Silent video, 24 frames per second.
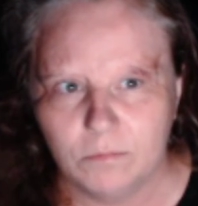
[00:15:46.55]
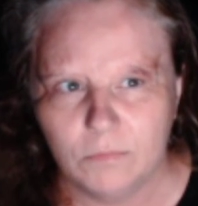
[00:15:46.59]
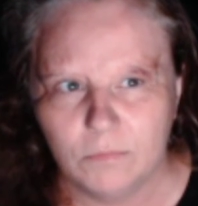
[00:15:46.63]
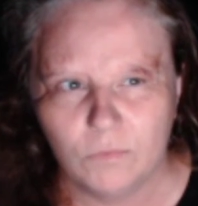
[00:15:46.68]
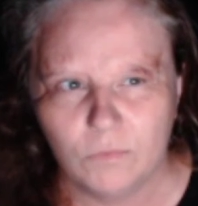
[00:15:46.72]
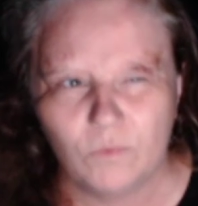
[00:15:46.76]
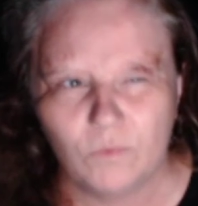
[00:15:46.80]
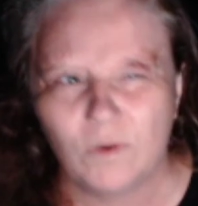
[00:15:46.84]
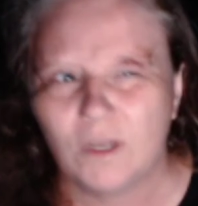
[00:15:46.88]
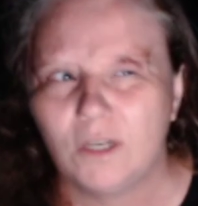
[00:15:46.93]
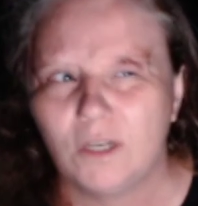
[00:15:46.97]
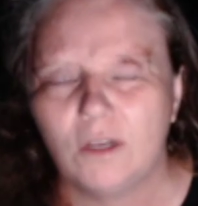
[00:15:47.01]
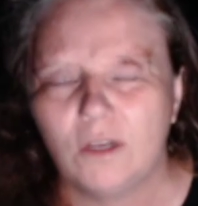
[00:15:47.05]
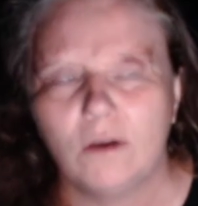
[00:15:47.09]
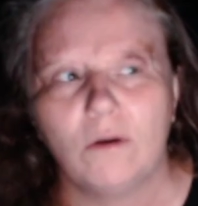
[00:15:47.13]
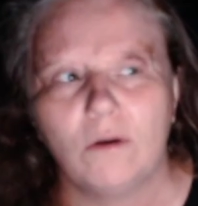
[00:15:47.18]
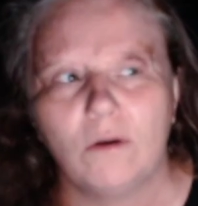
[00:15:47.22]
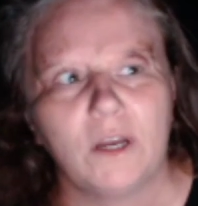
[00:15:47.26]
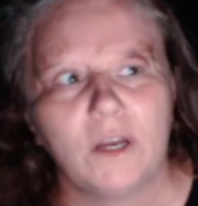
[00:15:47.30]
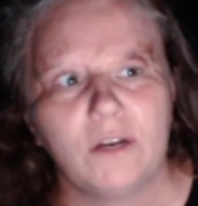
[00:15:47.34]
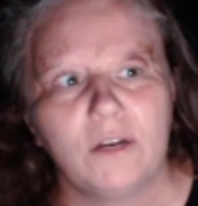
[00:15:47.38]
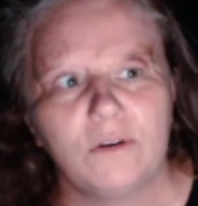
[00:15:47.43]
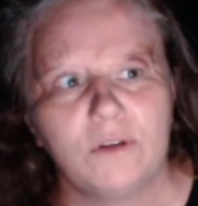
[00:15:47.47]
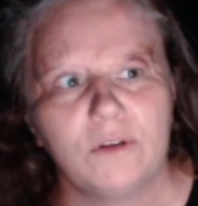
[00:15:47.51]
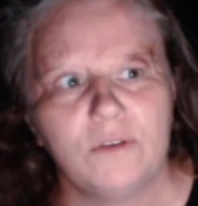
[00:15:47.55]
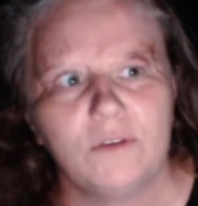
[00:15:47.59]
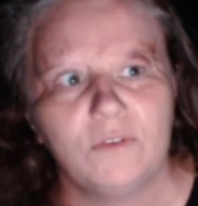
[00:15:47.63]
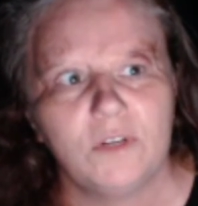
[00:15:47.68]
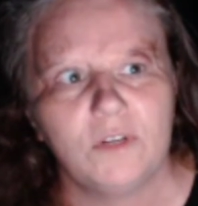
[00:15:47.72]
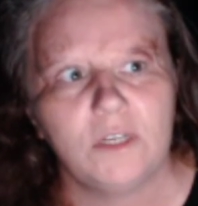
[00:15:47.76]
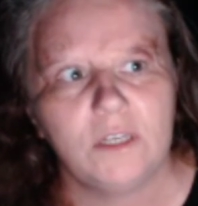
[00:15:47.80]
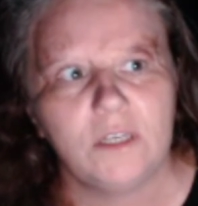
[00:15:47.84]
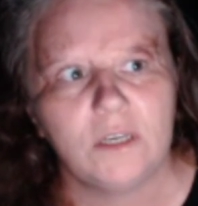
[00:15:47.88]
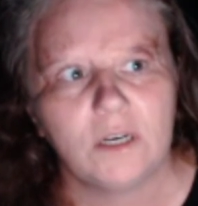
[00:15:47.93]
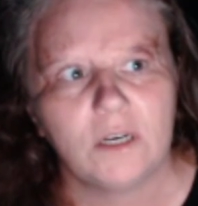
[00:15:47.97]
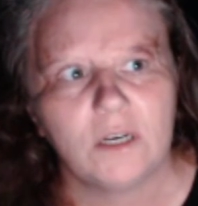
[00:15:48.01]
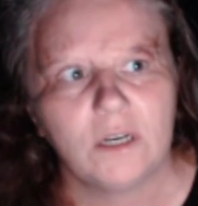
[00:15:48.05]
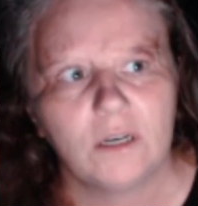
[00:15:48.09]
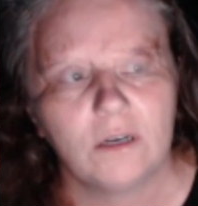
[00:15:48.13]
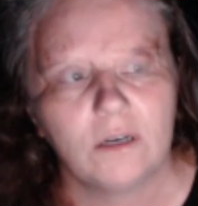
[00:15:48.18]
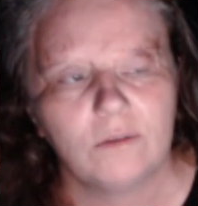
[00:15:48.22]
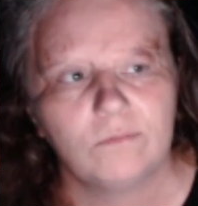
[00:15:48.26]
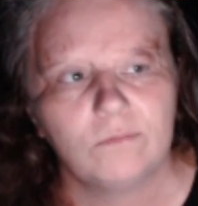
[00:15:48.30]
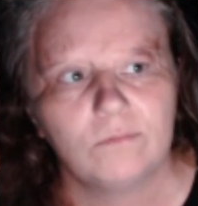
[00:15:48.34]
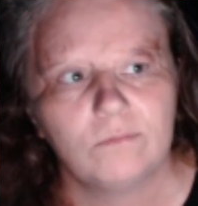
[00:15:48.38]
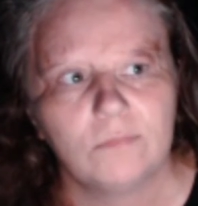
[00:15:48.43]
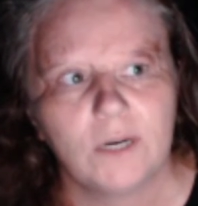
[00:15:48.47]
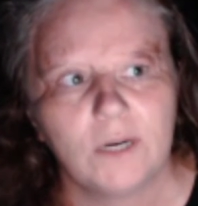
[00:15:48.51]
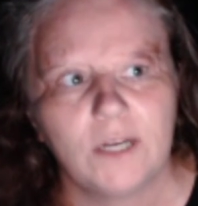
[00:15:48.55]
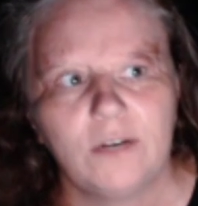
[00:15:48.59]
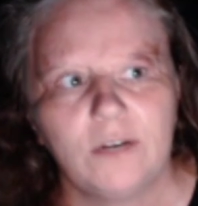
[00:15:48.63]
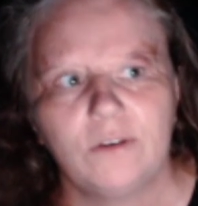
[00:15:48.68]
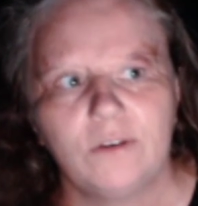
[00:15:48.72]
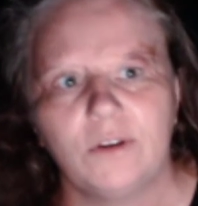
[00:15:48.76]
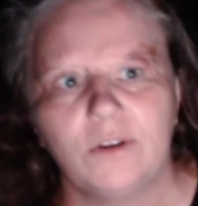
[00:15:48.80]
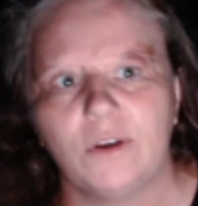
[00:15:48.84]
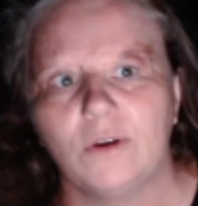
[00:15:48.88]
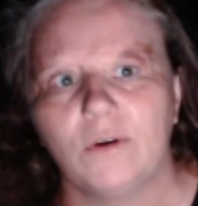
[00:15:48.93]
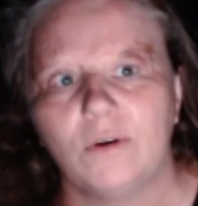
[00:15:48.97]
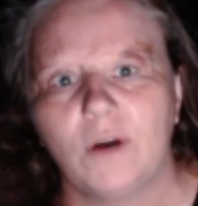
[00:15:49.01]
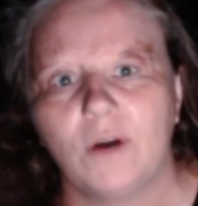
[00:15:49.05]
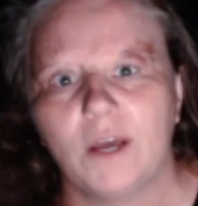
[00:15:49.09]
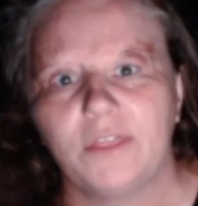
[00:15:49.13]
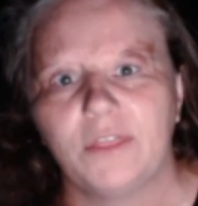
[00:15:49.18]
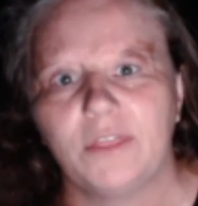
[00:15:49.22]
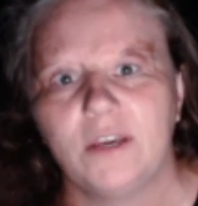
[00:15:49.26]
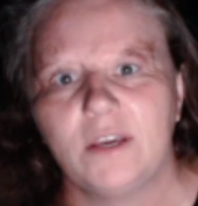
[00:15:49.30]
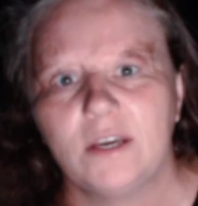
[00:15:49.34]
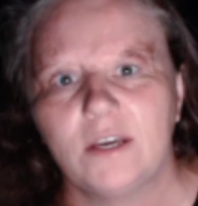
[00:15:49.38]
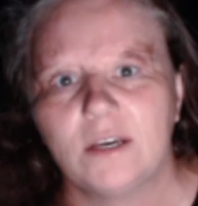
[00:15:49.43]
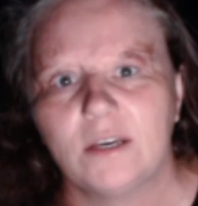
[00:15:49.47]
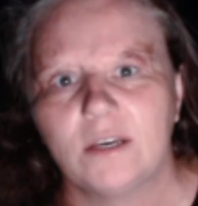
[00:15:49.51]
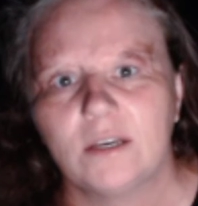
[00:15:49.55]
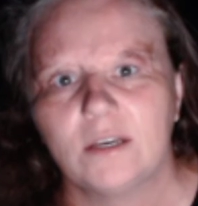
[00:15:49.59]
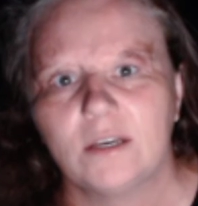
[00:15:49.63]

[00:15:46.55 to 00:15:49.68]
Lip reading: No, I don't even need, I don't know. I think